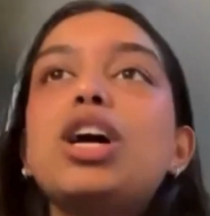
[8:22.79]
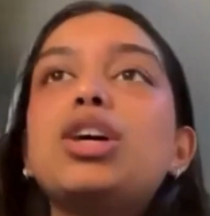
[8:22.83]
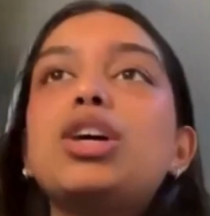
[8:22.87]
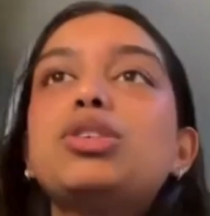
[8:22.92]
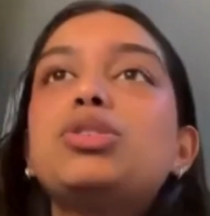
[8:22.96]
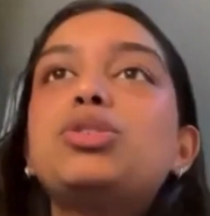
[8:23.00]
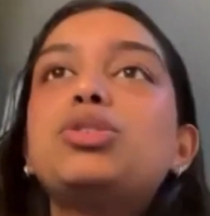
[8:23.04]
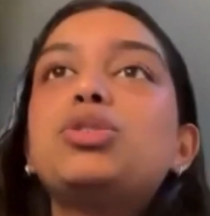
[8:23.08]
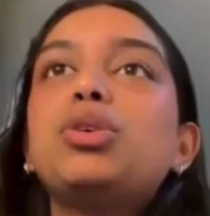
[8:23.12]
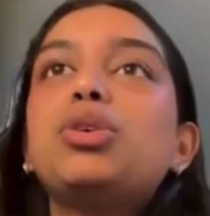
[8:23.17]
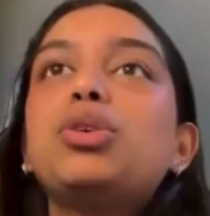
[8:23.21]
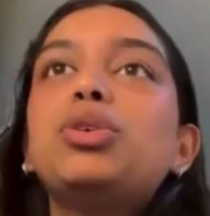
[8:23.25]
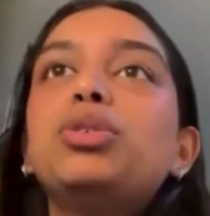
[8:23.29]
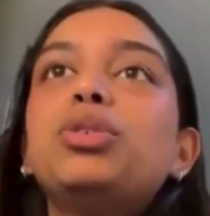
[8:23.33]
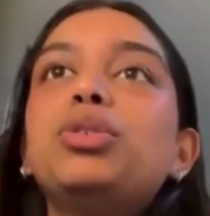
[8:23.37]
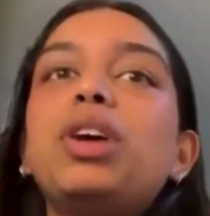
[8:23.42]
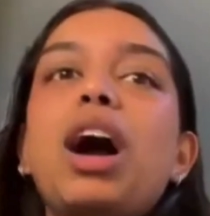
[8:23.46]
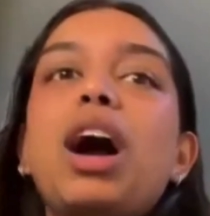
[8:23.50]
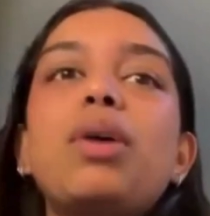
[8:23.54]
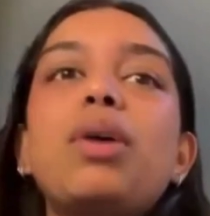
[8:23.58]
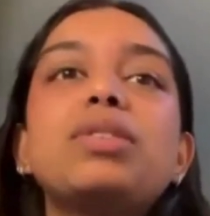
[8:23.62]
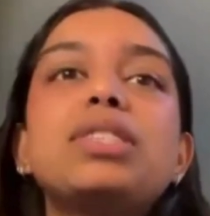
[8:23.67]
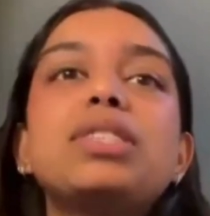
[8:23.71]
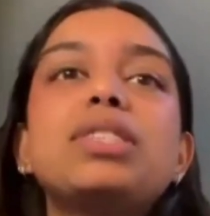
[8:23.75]
So
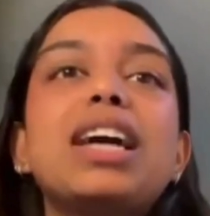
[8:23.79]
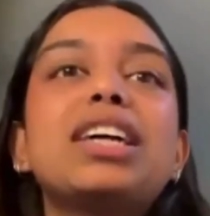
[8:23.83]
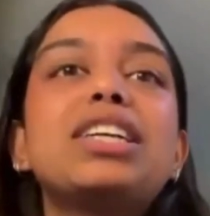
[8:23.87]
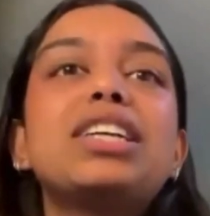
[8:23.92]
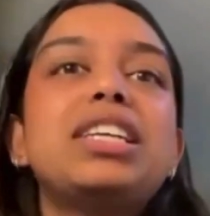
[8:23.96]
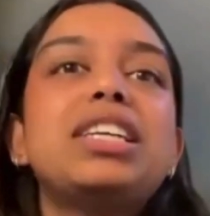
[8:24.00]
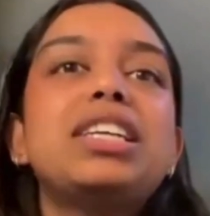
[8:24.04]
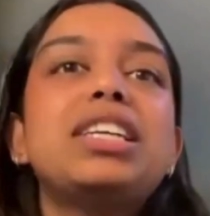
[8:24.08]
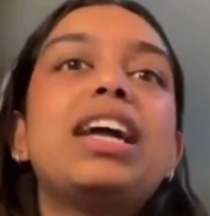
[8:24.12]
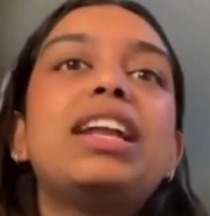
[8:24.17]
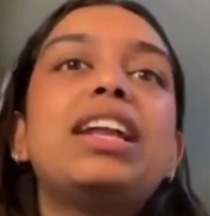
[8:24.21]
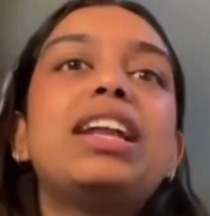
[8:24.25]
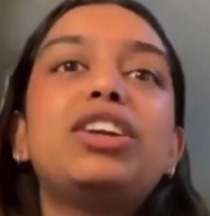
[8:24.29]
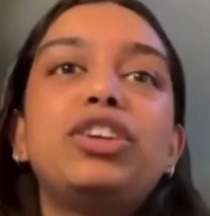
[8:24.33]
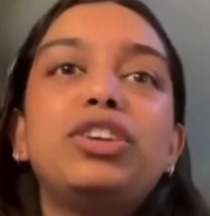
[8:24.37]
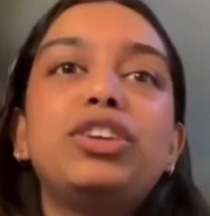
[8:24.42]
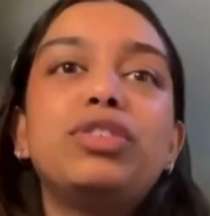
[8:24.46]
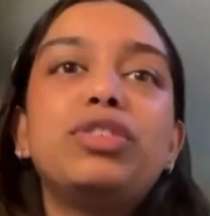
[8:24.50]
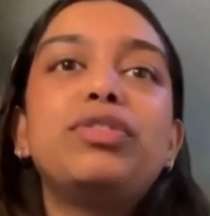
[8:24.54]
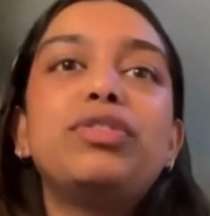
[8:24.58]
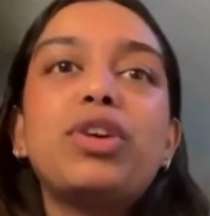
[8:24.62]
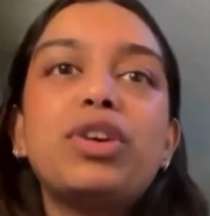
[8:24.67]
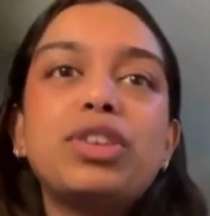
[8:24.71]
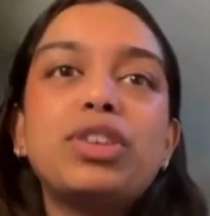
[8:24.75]
I was actually at a
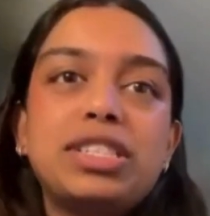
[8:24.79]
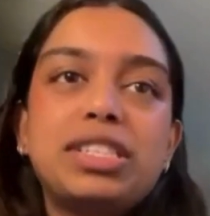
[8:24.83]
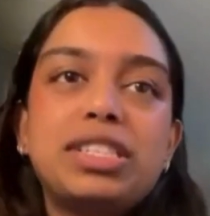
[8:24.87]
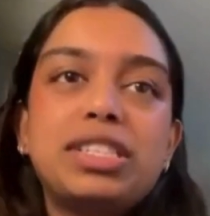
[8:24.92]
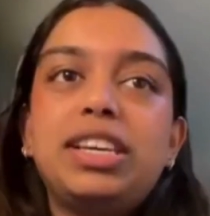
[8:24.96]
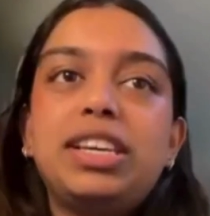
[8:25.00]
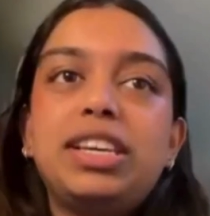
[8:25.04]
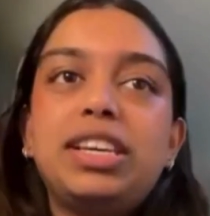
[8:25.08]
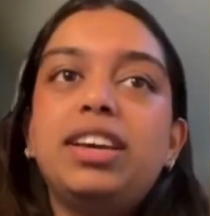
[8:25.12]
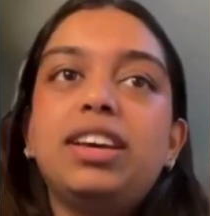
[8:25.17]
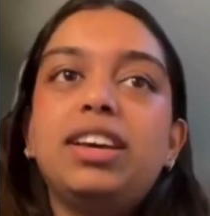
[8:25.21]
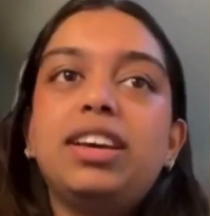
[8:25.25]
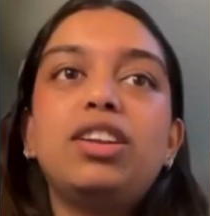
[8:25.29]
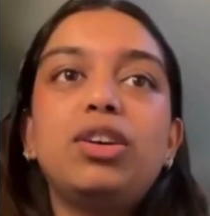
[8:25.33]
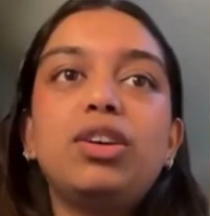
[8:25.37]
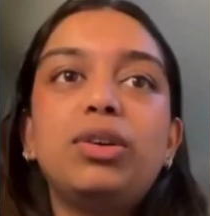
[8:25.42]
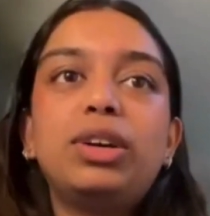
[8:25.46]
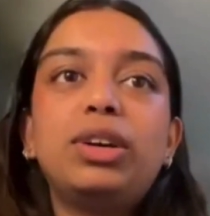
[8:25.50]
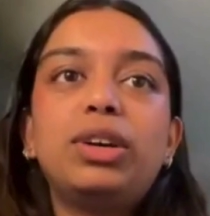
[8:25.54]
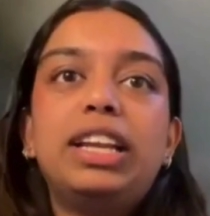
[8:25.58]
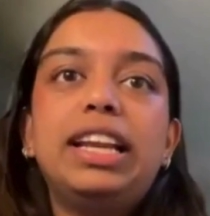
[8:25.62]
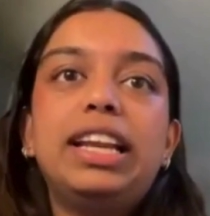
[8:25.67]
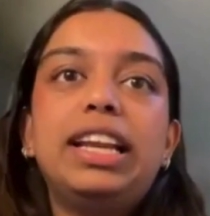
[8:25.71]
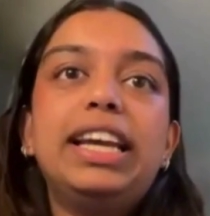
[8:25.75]
university here
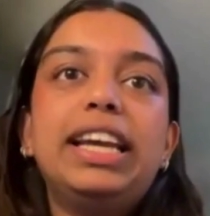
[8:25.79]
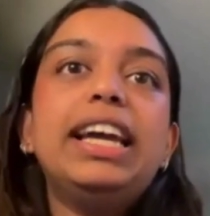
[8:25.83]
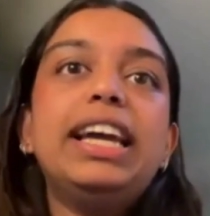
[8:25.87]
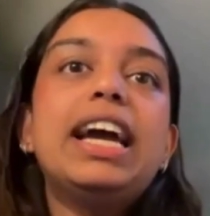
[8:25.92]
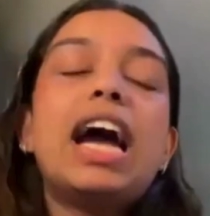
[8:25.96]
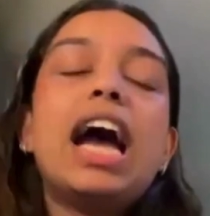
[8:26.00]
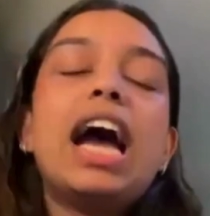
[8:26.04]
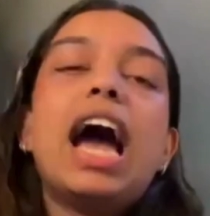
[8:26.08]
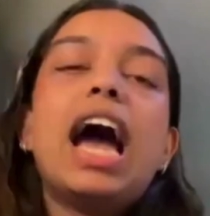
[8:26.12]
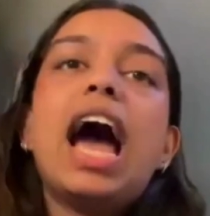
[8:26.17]
locally,